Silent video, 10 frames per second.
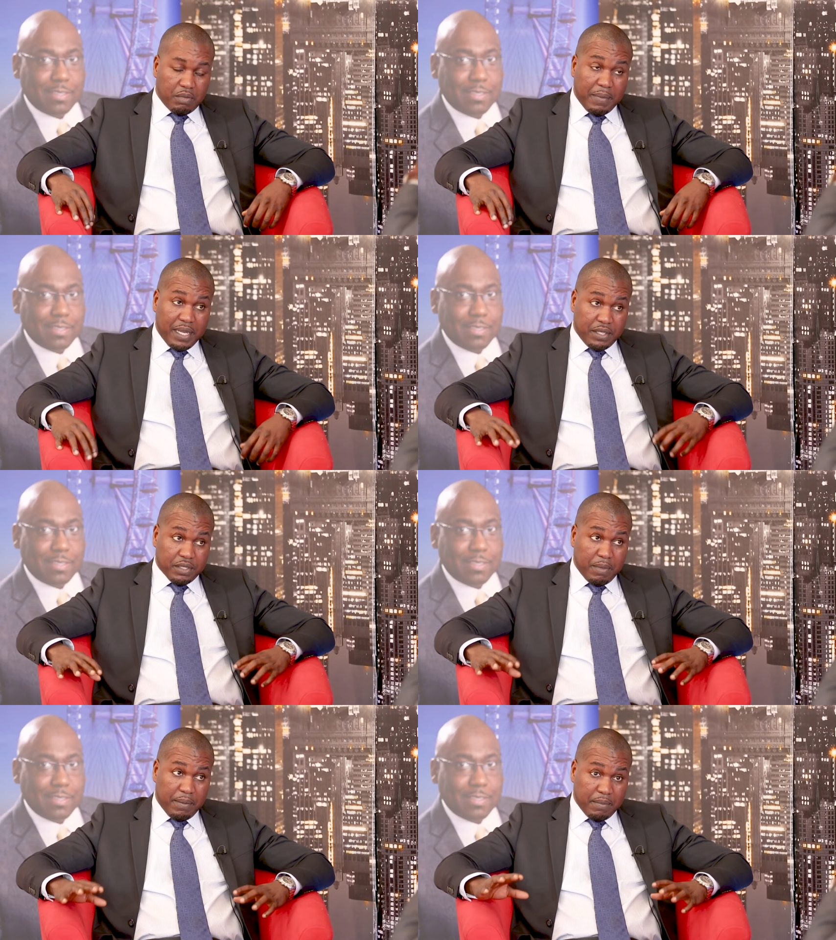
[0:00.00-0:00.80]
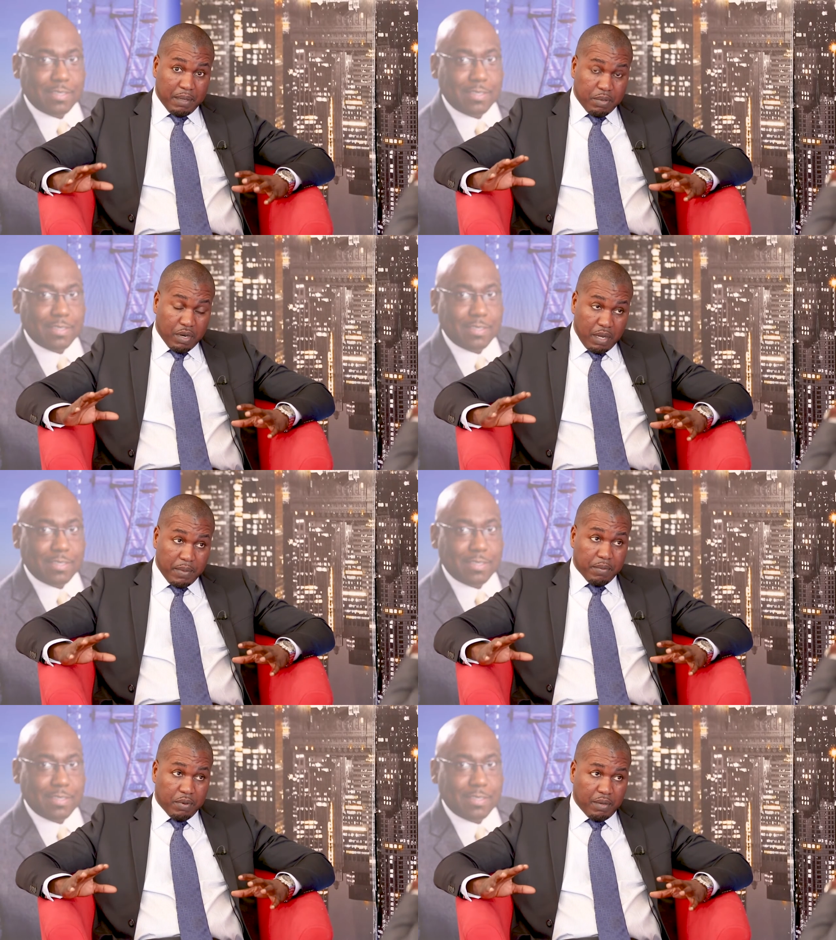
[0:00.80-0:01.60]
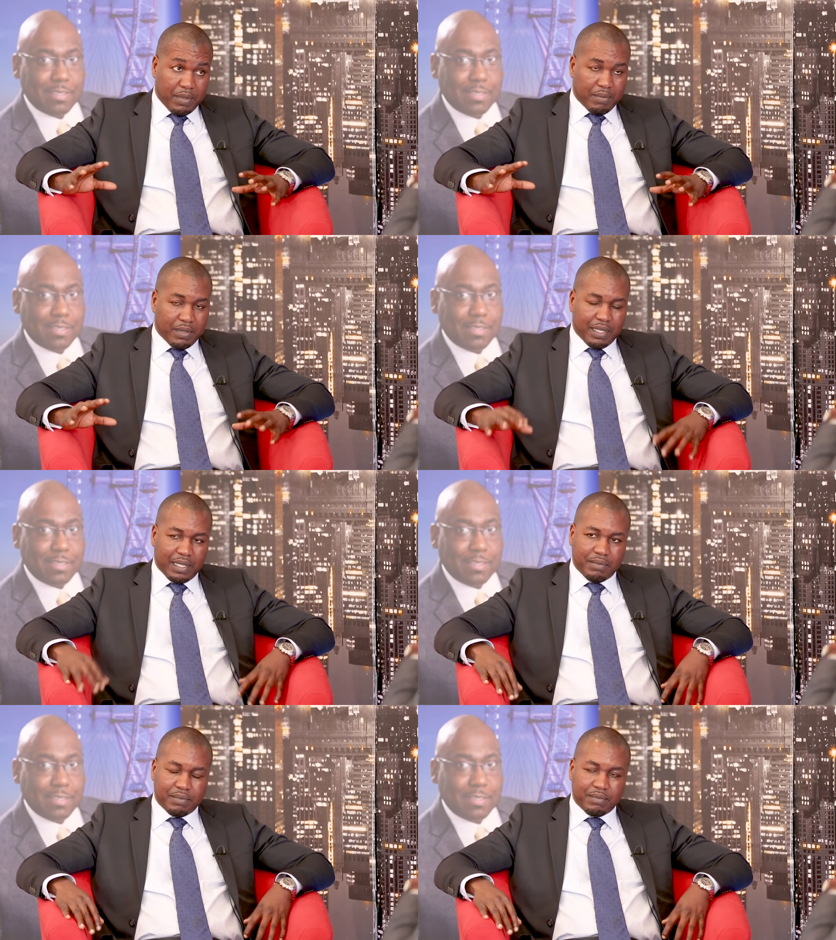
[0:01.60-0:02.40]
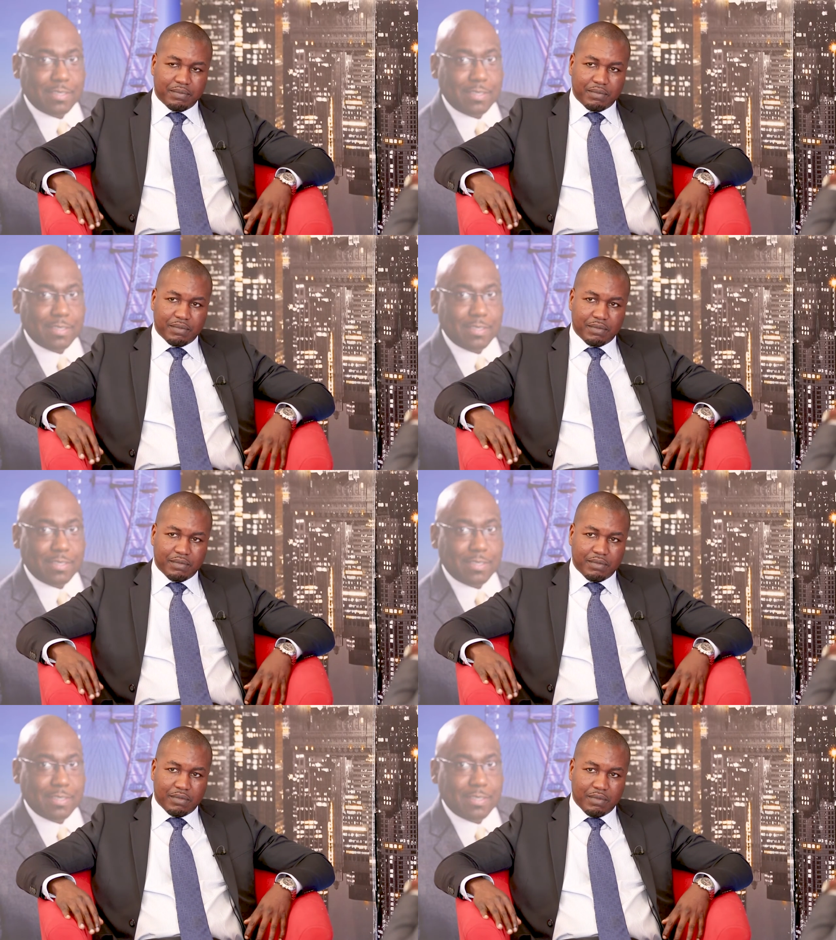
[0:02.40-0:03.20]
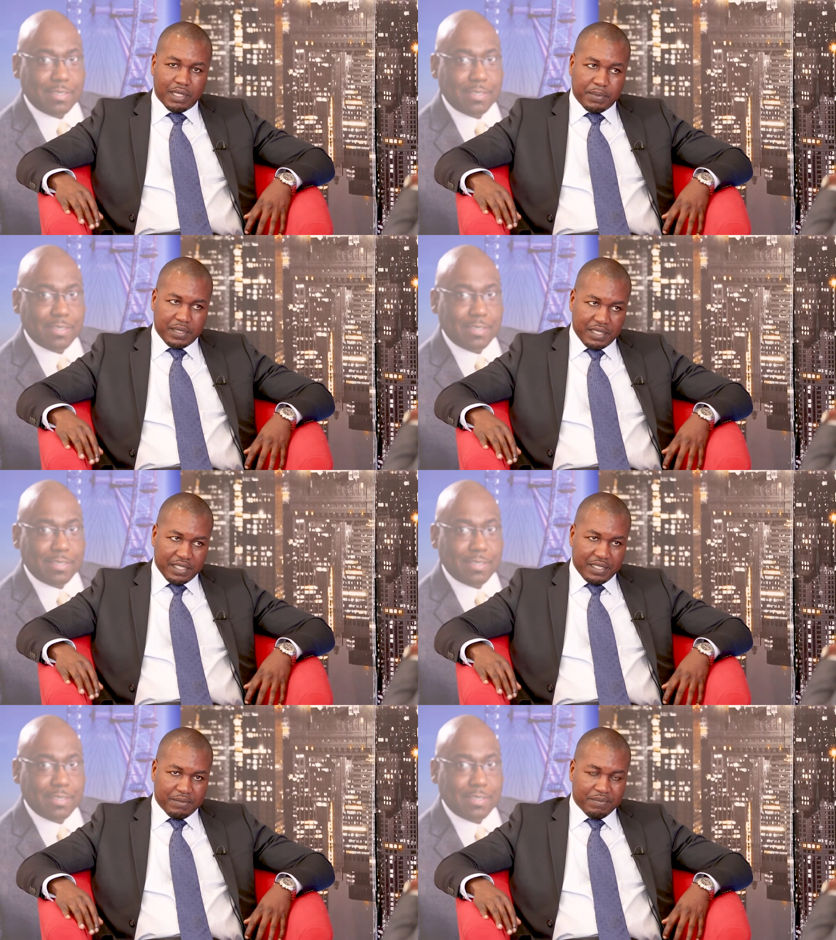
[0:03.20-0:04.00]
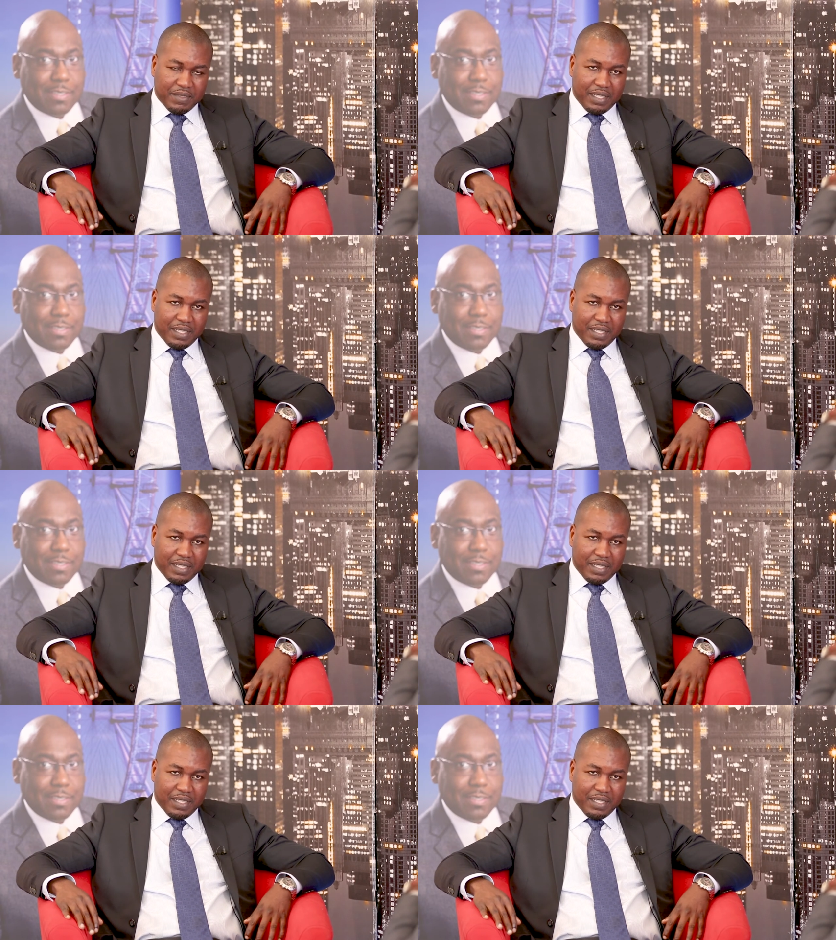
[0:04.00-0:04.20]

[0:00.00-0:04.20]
Speaker 1: My main issue, my primary problem with deportation,